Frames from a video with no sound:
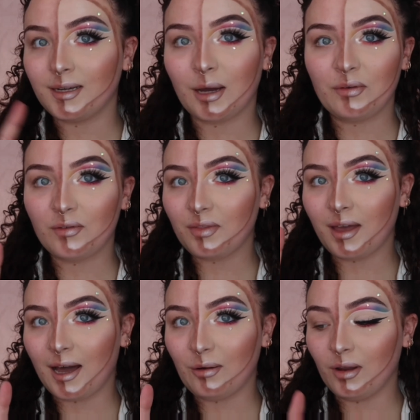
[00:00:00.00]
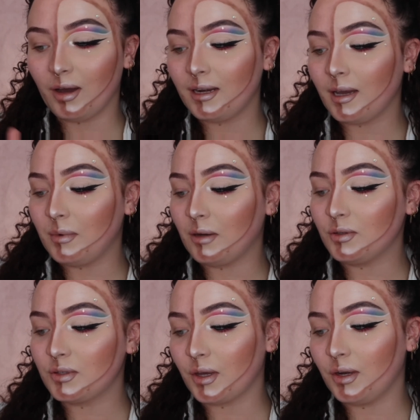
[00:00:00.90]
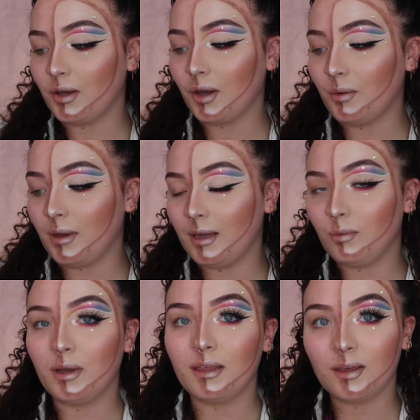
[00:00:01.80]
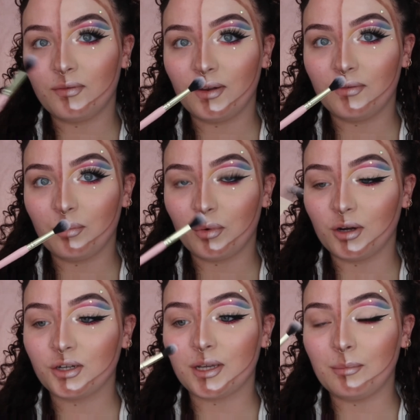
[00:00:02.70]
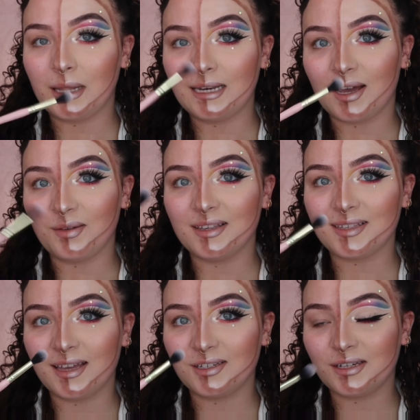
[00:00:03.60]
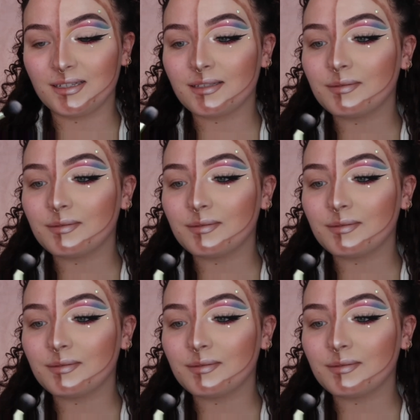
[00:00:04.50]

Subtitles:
Now we've got the outline, I'm now just going to go in with a fluffy brush and blend out these edges.